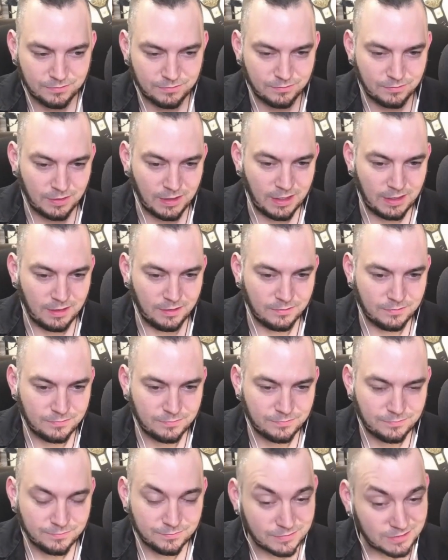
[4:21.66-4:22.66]
right?
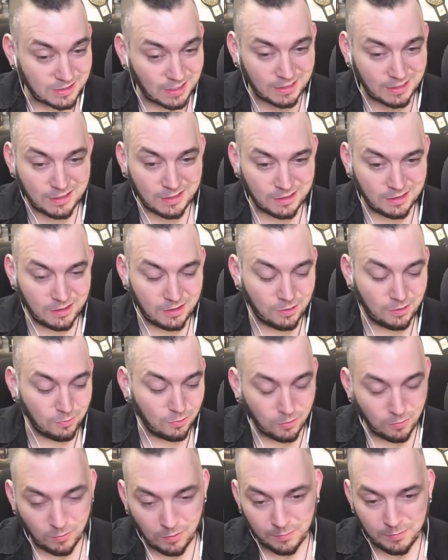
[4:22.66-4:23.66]
Technically, you
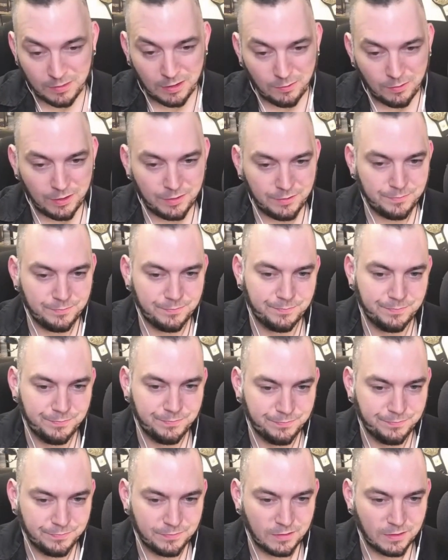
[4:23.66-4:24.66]
roll them 1 by 1.
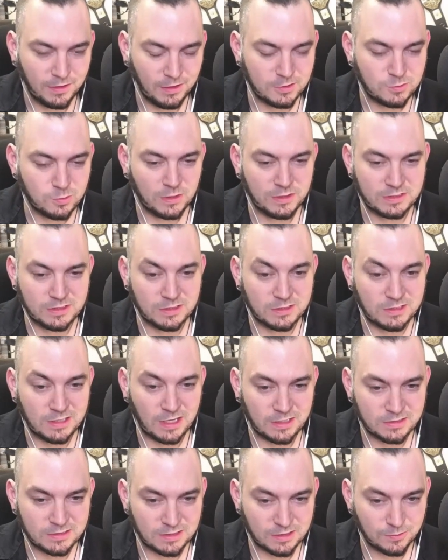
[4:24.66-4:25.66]
Each one is an
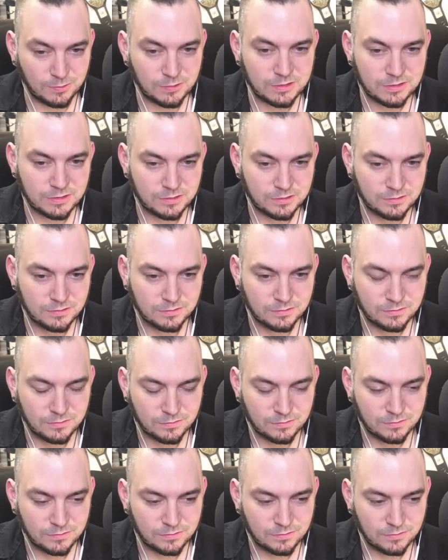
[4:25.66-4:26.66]
attack sequence.
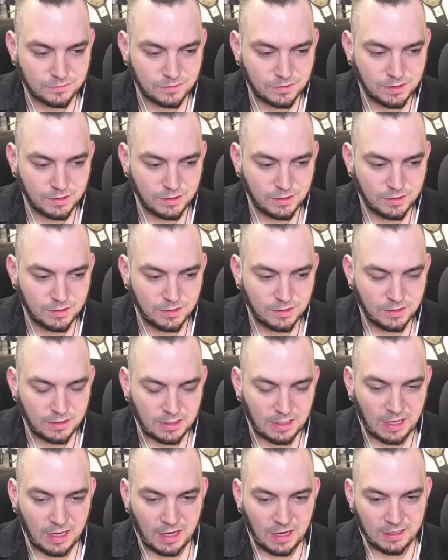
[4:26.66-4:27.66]

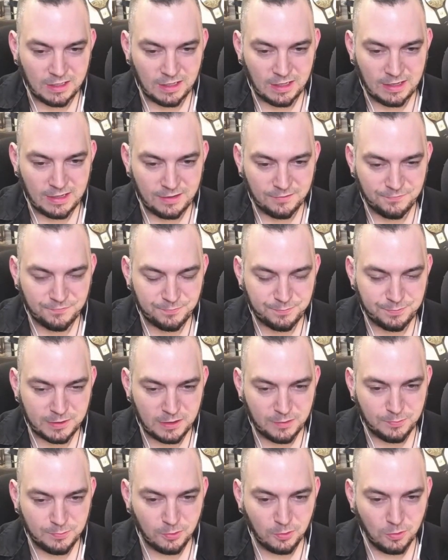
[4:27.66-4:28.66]
And if
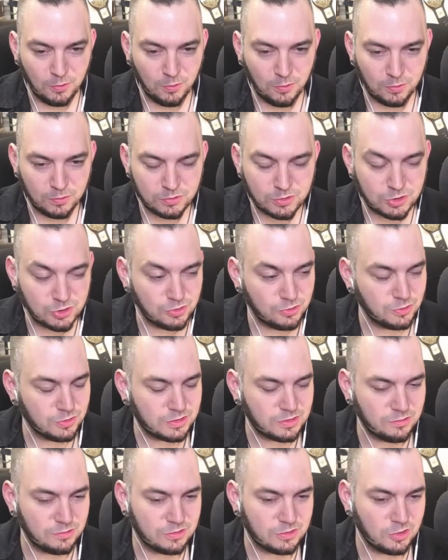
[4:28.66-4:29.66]
people choose
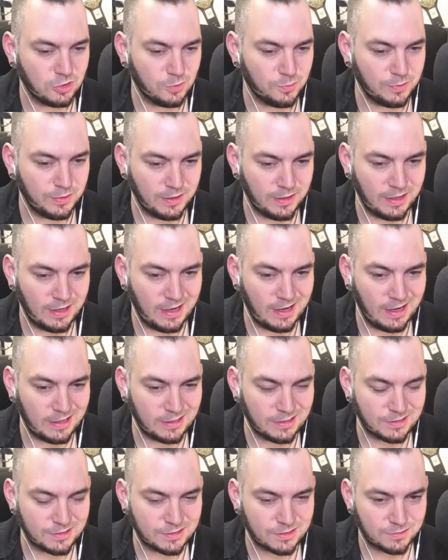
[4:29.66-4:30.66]
to interpret it
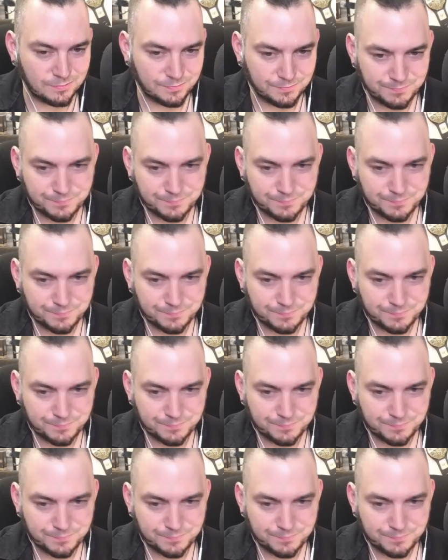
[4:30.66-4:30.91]
as,